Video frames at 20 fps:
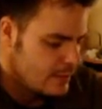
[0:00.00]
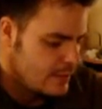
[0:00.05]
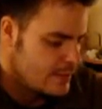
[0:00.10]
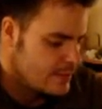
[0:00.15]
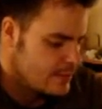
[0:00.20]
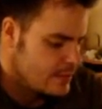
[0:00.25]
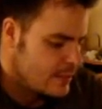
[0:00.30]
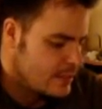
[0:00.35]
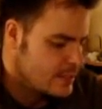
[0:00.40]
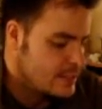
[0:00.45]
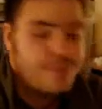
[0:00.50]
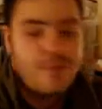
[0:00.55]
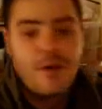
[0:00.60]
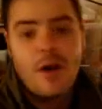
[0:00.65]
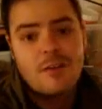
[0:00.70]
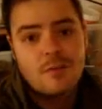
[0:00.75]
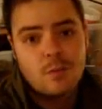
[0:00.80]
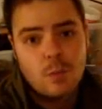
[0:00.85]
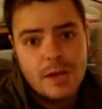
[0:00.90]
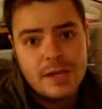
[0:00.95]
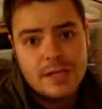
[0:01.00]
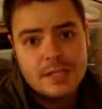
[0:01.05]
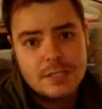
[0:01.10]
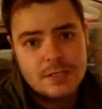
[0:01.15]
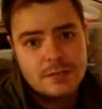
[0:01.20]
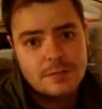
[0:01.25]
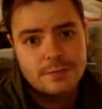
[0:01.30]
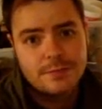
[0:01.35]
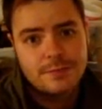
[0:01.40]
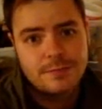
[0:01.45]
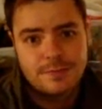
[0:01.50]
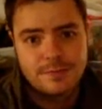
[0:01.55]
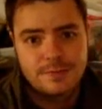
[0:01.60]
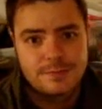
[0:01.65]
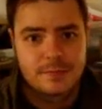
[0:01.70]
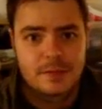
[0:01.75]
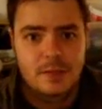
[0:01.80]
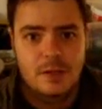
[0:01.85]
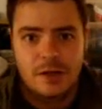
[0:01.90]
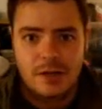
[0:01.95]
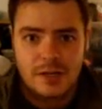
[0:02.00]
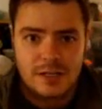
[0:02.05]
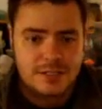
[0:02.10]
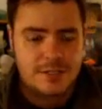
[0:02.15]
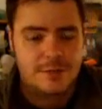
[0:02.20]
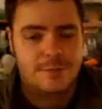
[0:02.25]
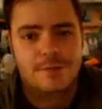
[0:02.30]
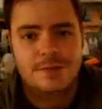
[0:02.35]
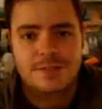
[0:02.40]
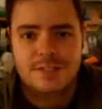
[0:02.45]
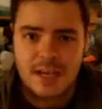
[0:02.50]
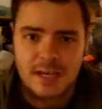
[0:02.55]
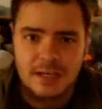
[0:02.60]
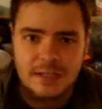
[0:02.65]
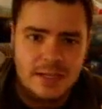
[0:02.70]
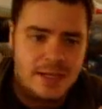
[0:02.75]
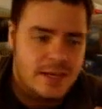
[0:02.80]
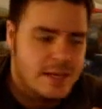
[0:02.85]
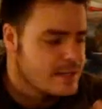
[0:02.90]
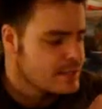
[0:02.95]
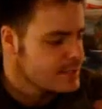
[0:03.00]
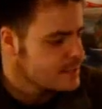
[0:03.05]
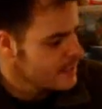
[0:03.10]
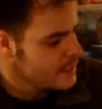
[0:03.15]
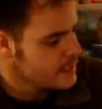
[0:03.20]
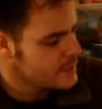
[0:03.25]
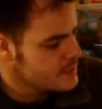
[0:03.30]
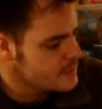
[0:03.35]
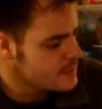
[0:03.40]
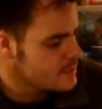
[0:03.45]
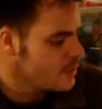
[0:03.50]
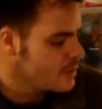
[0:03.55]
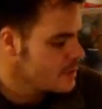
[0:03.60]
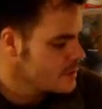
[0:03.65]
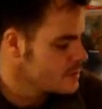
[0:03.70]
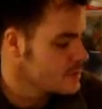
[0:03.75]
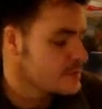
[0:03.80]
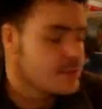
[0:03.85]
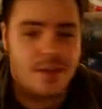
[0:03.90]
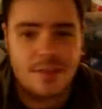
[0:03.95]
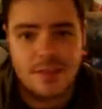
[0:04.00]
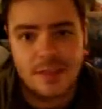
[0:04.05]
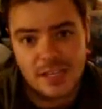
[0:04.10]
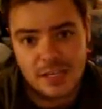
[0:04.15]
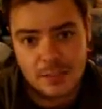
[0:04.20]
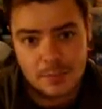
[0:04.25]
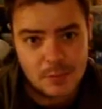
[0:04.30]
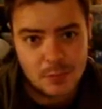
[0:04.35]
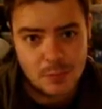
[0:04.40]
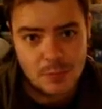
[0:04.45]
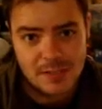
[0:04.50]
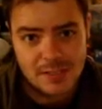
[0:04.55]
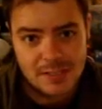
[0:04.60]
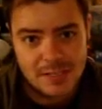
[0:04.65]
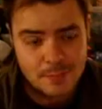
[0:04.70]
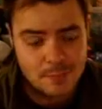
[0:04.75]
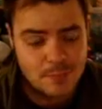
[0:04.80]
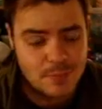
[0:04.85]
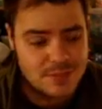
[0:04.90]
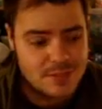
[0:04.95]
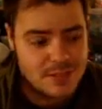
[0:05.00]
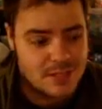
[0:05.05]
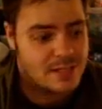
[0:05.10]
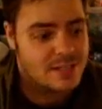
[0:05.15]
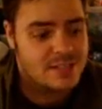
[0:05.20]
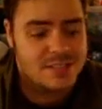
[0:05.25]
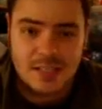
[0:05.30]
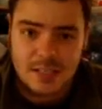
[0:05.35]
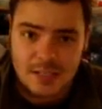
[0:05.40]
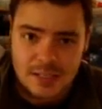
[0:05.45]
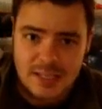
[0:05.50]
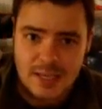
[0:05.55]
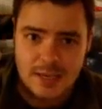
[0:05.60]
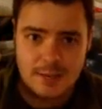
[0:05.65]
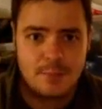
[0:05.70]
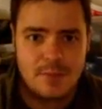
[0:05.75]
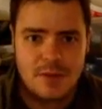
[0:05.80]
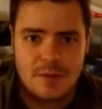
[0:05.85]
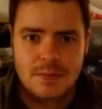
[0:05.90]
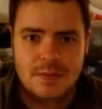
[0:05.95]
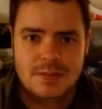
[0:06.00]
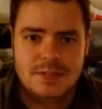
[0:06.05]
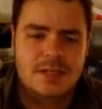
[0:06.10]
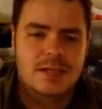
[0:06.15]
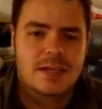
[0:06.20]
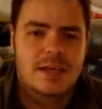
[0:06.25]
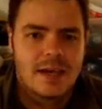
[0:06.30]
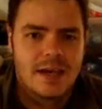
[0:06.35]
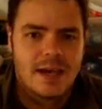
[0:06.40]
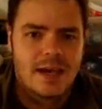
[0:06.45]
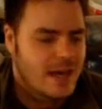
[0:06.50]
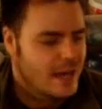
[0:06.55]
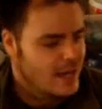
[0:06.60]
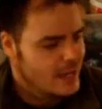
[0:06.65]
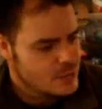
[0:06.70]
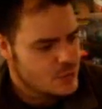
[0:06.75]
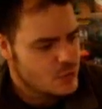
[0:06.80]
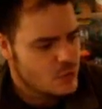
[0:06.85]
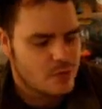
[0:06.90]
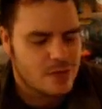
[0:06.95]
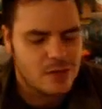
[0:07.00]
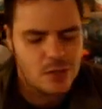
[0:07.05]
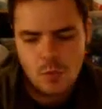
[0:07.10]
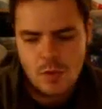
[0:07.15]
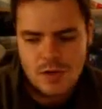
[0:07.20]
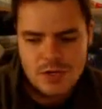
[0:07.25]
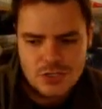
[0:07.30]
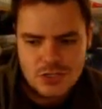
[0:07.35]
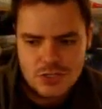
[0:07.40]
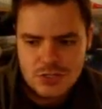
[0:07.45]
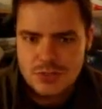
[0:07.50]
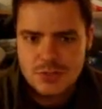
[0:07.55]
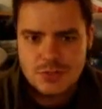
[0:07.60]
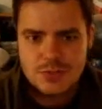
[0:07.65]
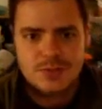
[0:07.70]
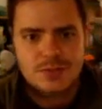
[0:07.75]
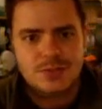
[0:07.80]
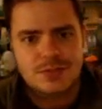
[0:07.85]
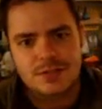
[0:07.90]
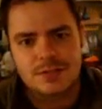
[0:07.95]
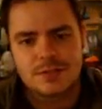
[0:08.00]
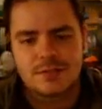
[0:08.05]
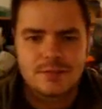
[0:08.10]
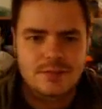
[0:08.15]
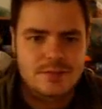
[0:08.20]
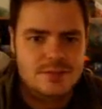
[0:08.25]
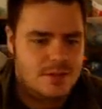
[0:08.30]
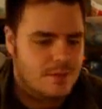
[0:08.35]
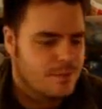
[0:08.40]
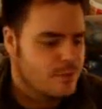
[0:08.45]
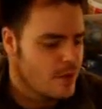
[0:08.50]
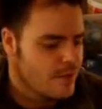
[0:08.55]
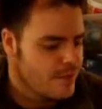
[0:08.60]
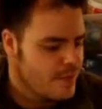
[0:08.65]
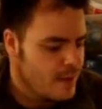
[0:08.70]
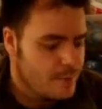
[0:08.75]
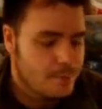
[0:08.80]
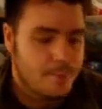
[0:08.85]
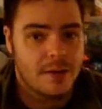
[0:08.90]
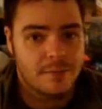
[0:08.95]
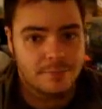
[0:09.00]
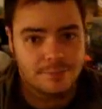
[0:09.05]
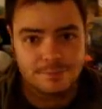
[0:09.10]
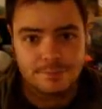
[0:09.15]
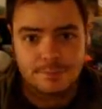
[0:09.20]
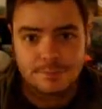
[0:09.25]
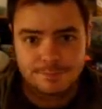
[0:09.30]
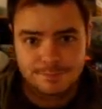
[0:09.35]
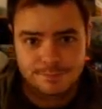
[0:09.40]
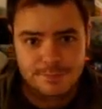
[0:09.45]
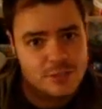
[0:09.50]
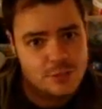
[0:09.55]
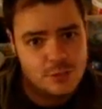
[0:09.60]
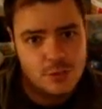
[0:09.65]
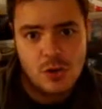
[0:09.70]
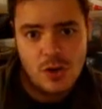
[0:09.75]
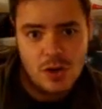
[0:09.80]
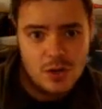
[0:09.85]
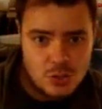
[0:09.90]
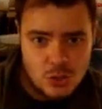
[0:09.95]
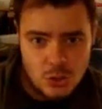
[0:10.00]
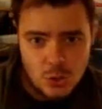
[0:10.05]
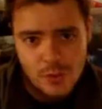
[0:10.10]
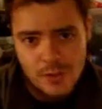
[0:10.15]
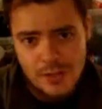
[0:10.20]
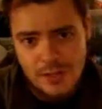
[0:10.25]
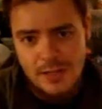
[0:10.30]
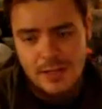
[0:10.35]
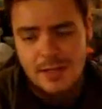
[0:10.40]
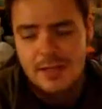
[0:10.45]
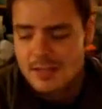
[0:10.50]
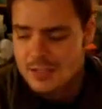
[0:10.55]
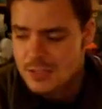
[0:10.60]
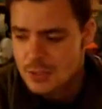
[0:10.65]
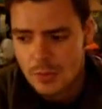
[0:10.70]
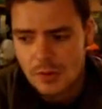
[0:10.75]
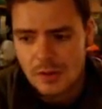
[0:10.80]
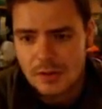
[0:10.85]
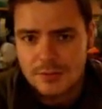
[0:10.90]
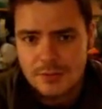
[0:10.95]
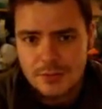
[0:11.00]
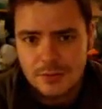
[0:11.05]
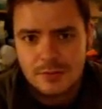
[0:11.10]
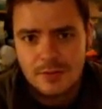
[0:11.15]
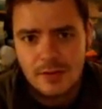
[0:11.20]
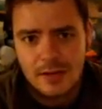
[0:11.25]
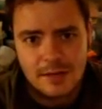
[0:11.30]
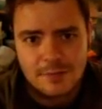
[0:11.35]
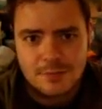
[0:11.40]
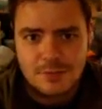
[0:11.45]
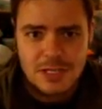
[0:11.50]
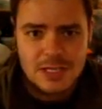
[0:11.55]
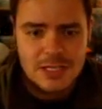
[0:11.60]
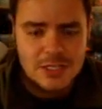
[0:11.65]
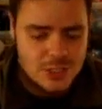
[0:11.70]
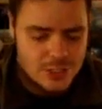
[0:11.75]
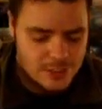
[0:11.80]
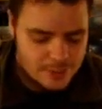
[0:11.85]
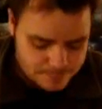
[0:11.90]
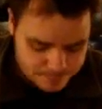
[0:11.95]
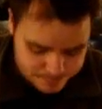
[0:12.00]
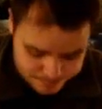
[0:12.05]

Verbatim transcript: So there's five weeks of learning different techniques and exercises, so they're going to be really kept busy and it's going to keep me busy answering questions and stuff like that, but that's what I enjoy, that's what I do, I love teaching.